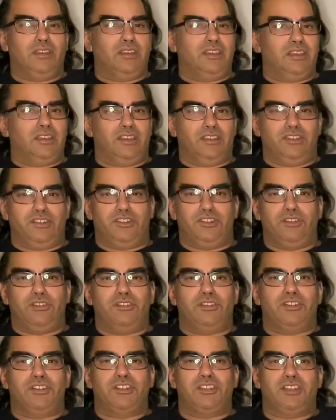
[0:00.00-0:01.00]
And
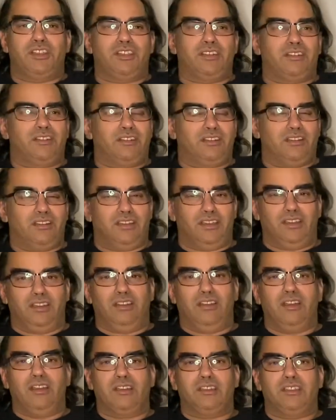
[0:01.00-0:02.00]
sure as shit, I
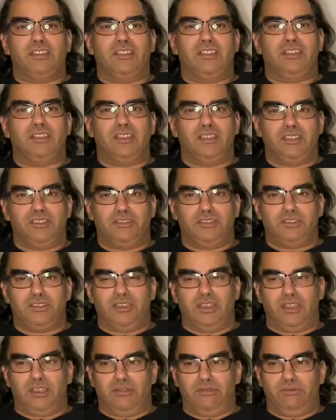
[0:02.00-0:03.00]
logged in,
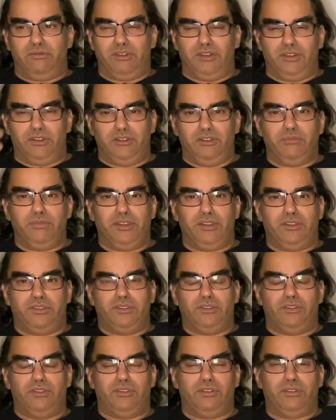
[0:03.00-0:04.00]
I renewed my
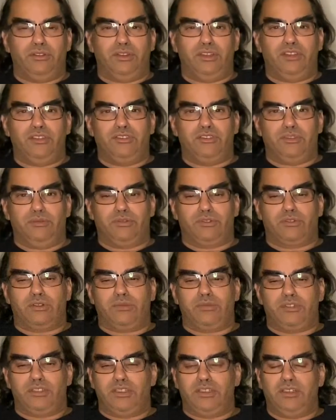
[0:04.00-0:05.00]
third-year
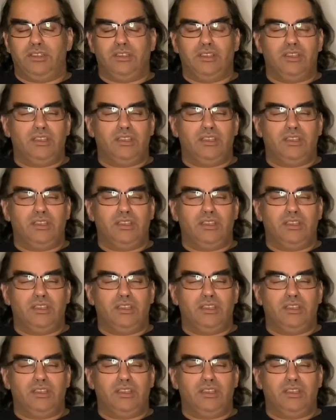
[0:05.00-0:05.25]
subscription.